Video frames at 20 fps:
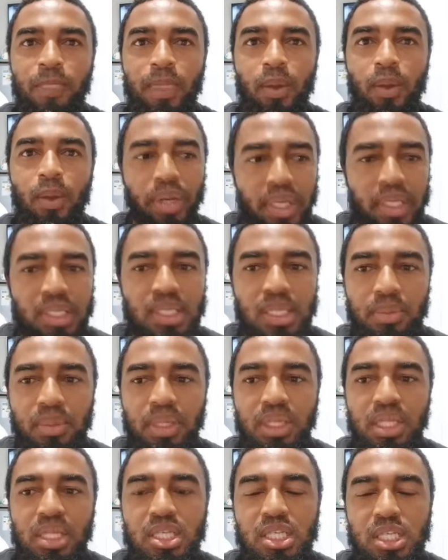We need some
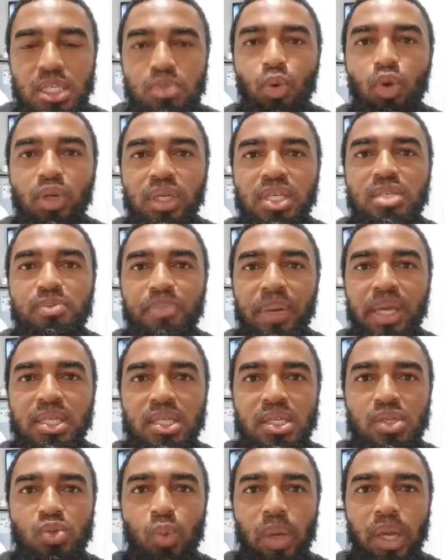of these smaller
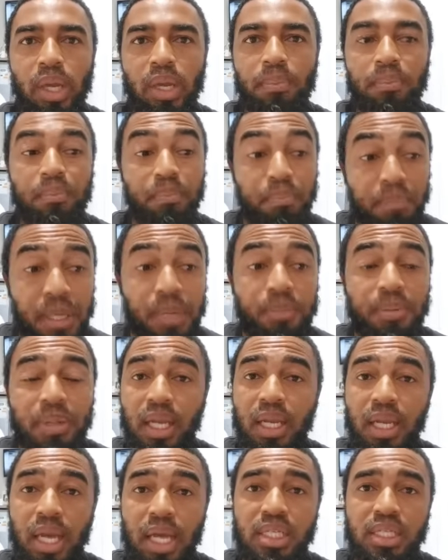spaces where people
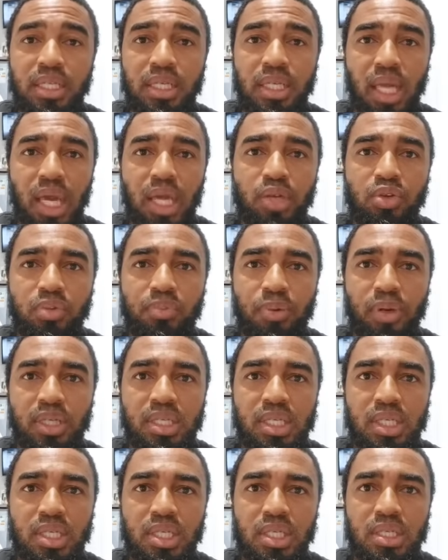can actually engage with
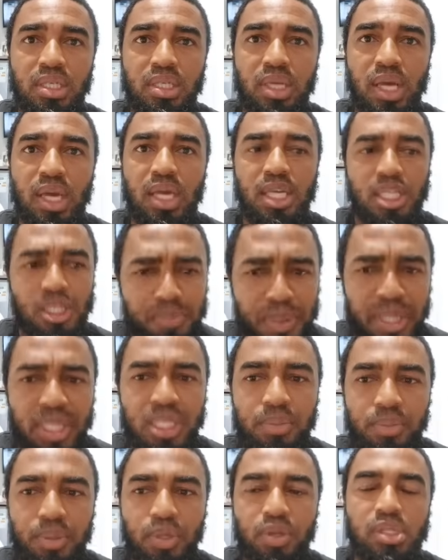politicians,
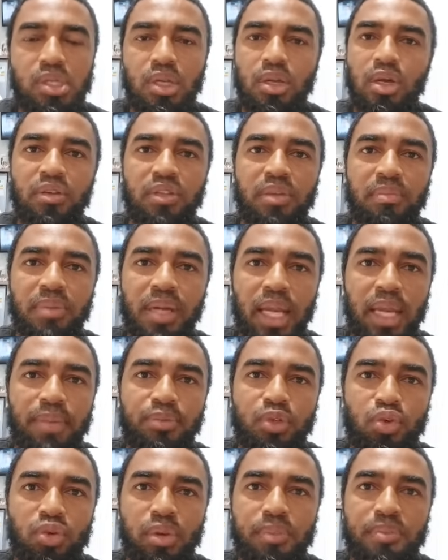especially because a lot of them
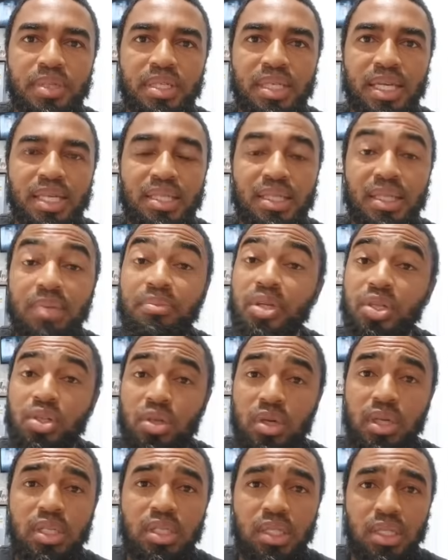claim to represent the
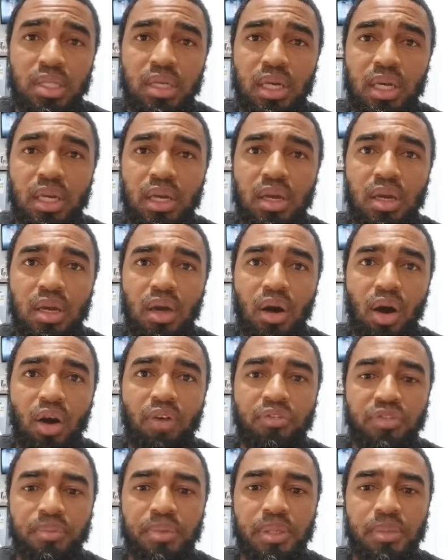majority
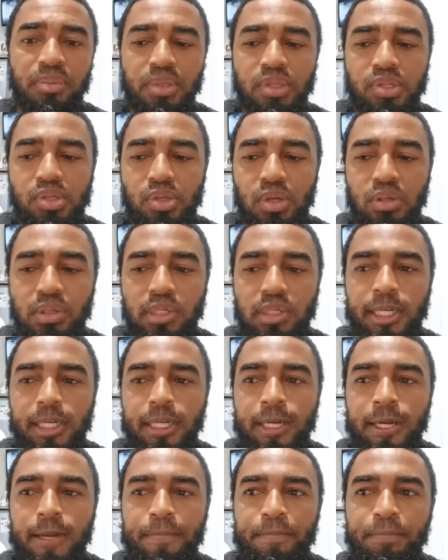of the people. So
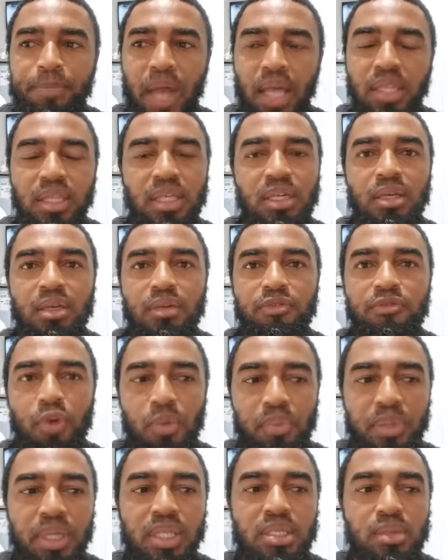I think
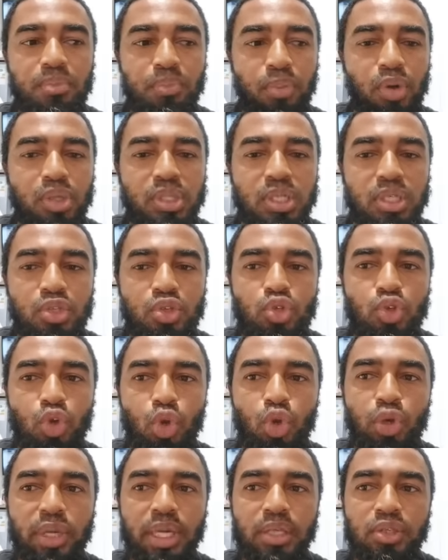for me, it's important to
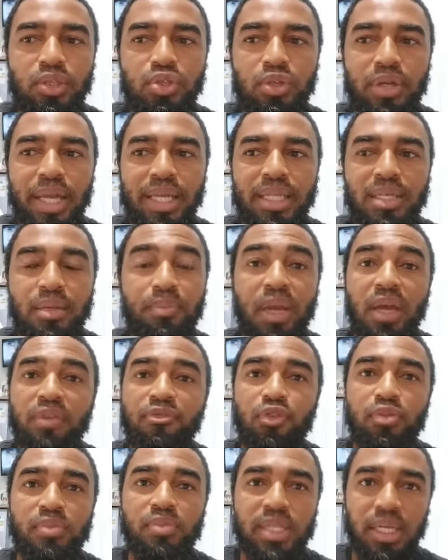look into creating
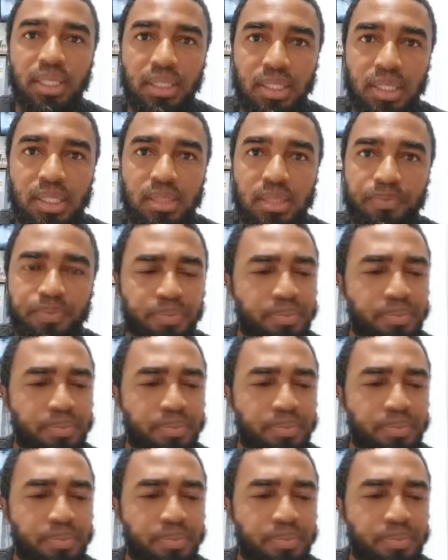platforms like this.